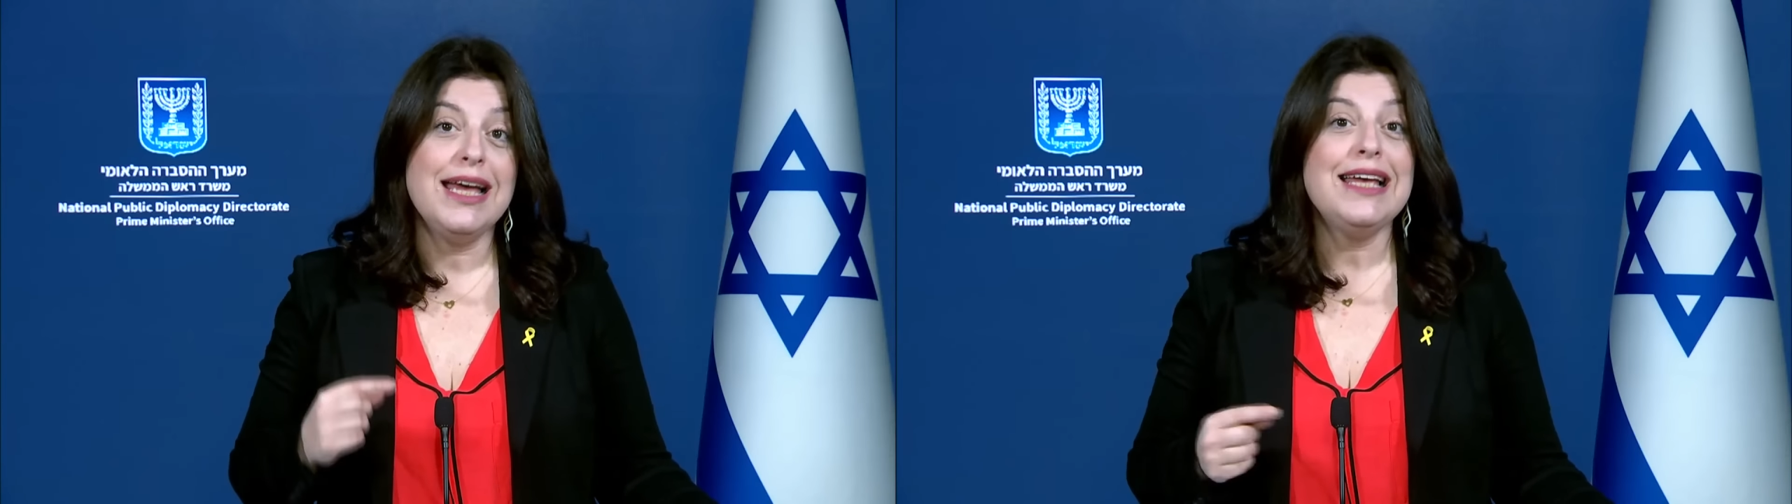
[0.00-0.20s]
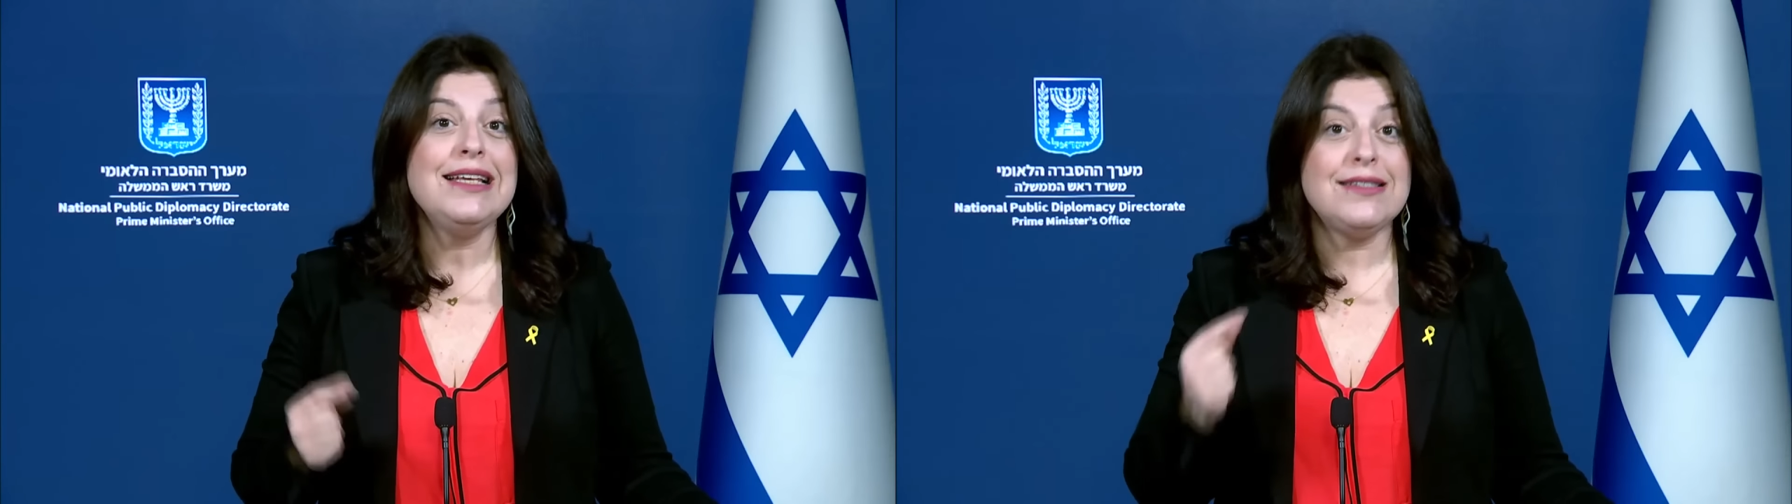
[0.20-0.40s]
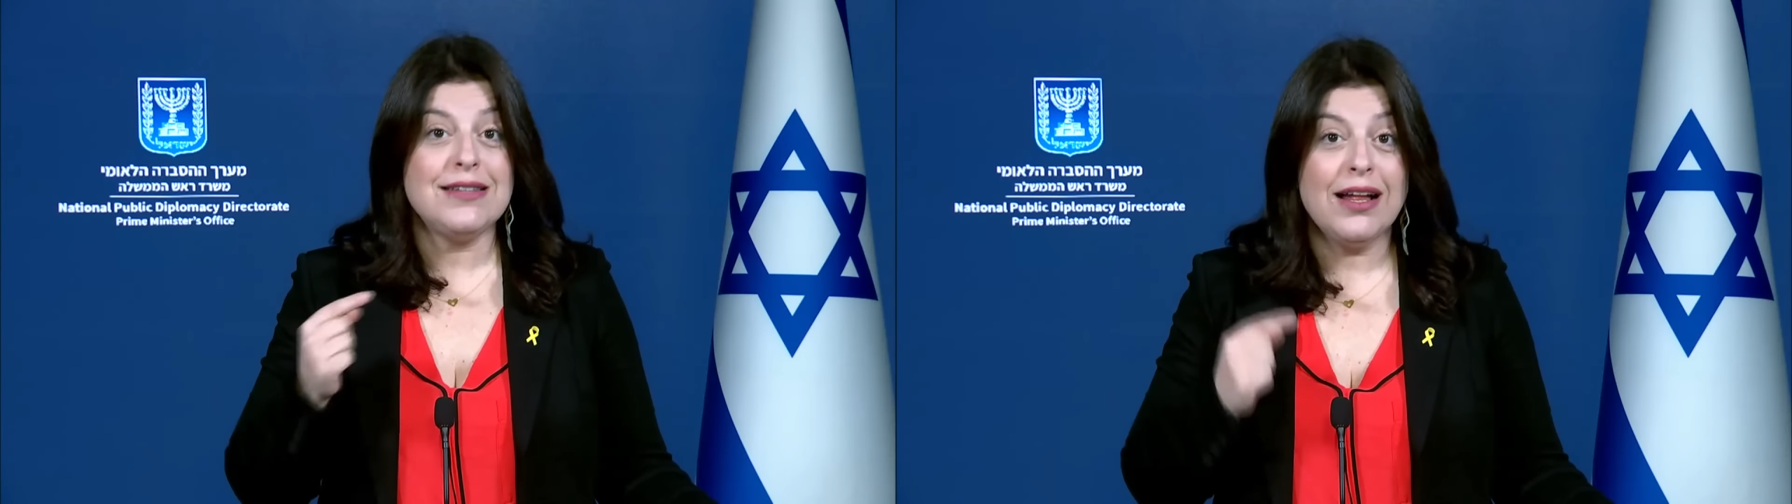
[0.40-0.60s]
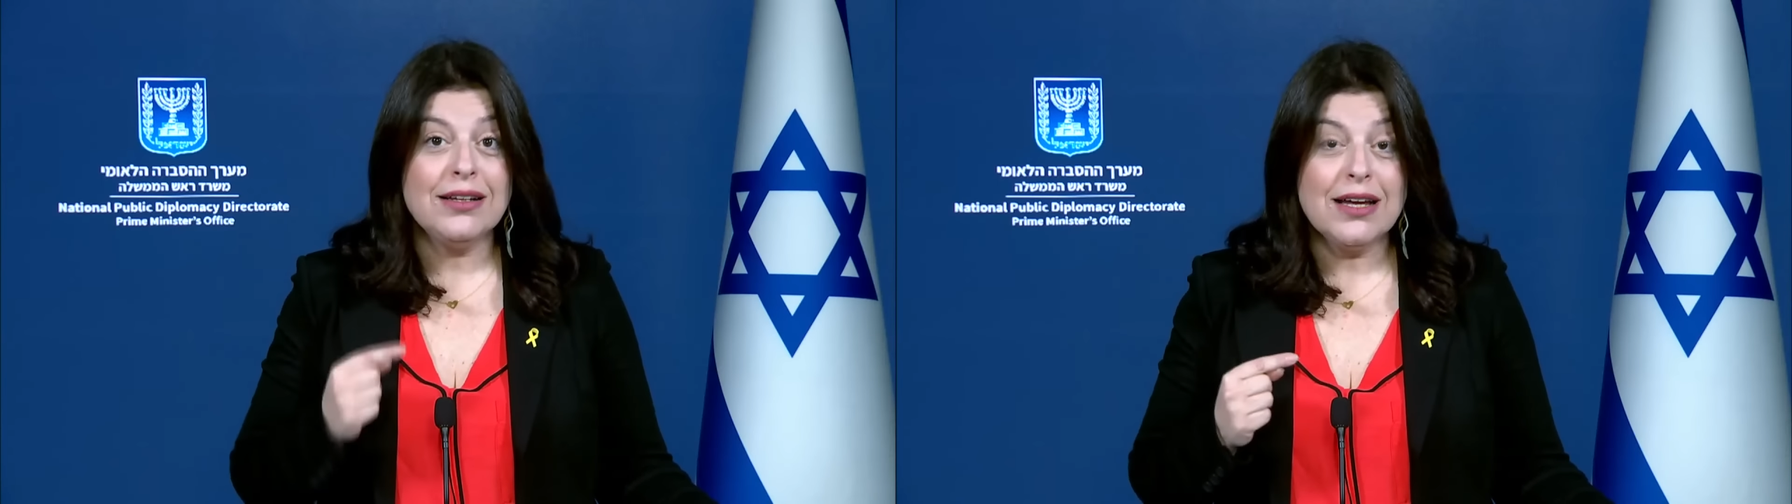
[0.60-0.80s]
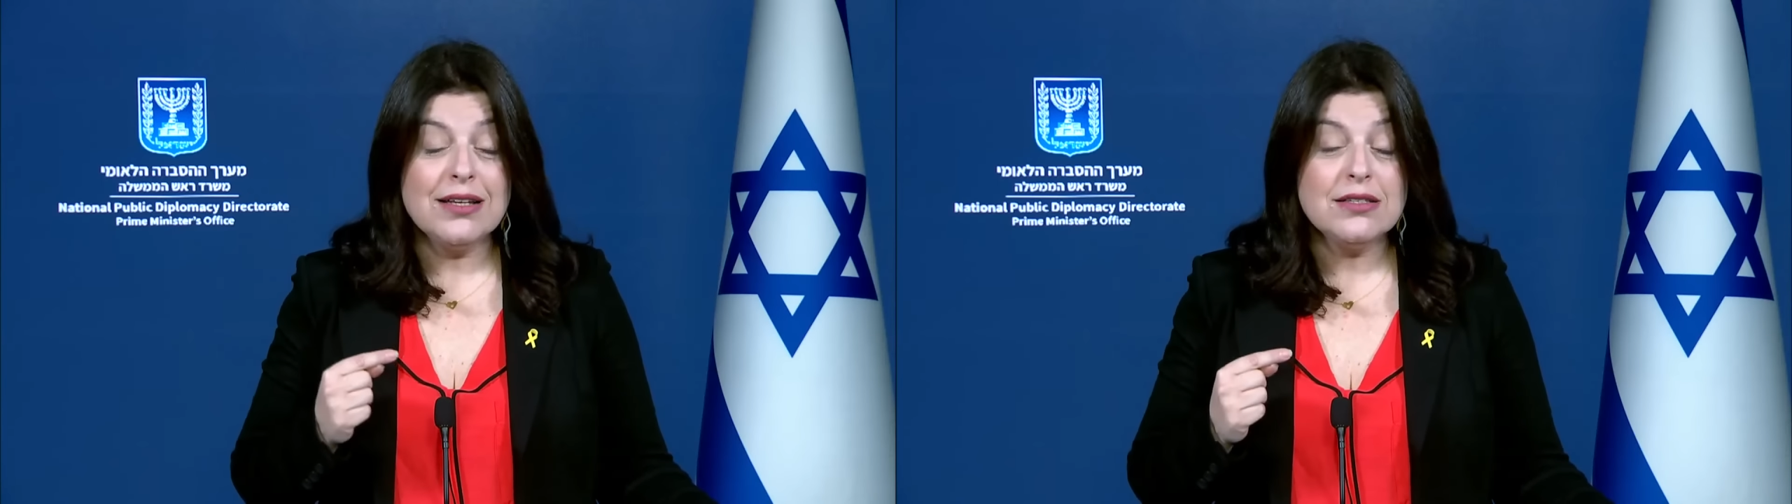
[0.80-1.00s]
is
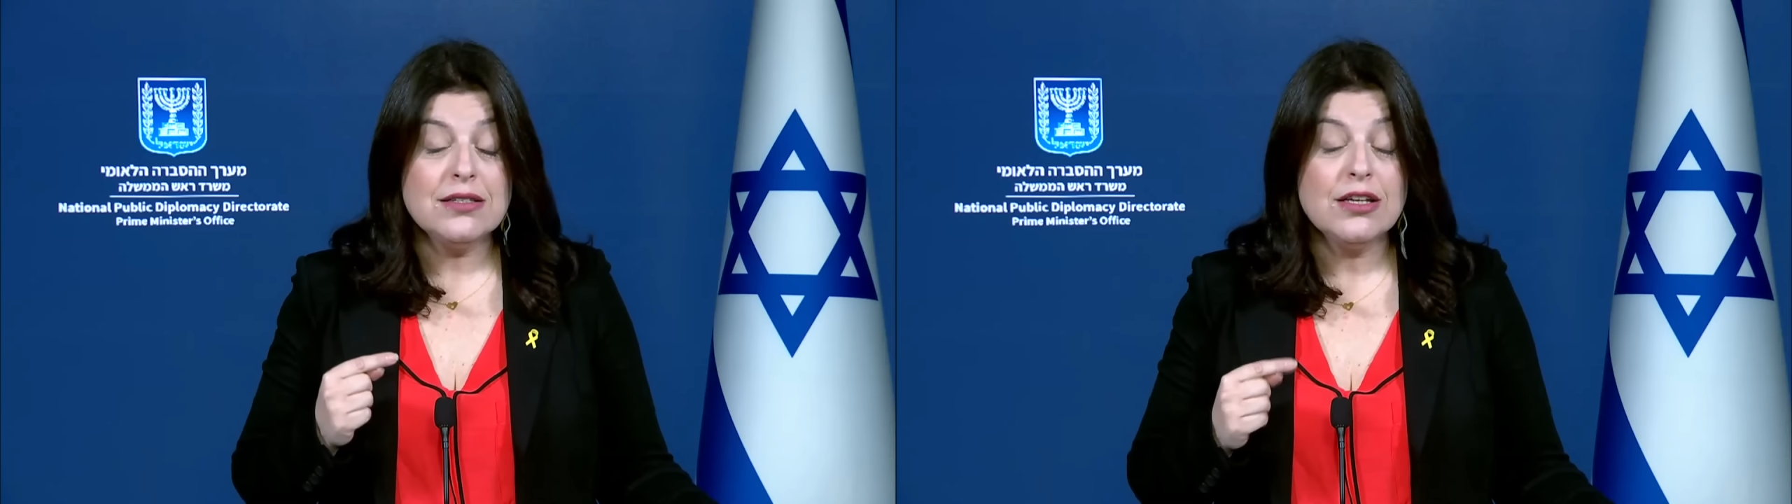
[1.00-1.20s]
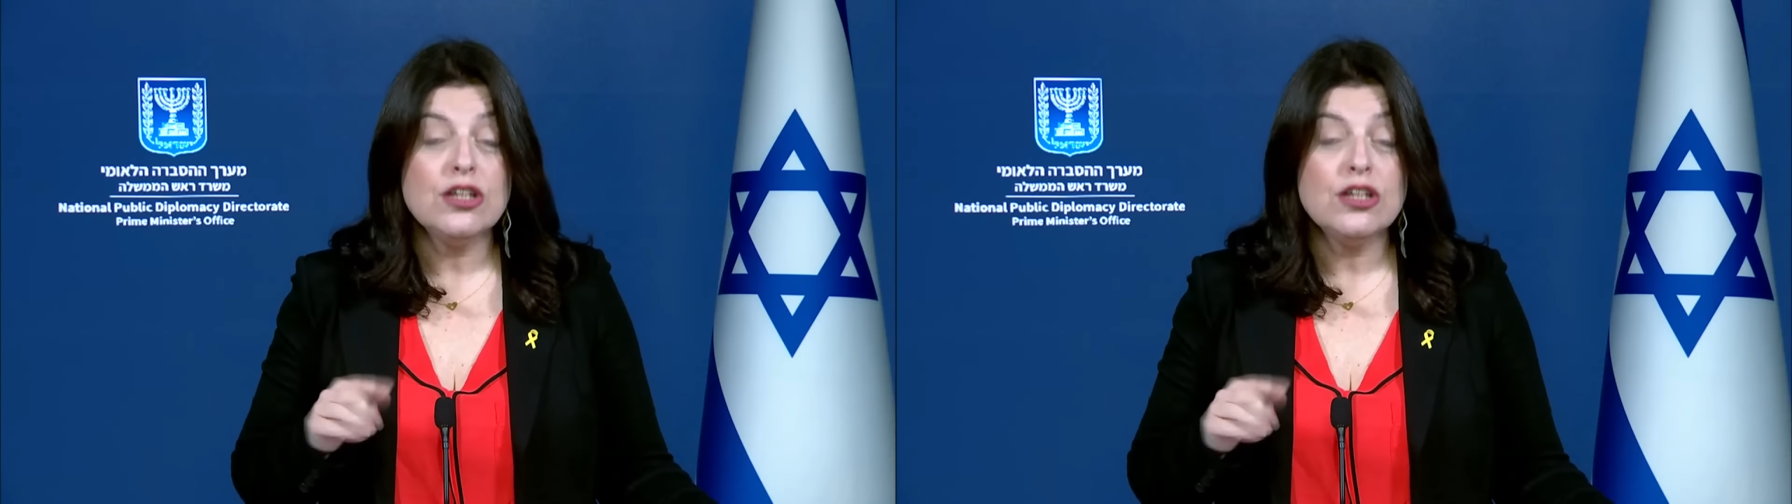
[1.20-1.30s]
telling us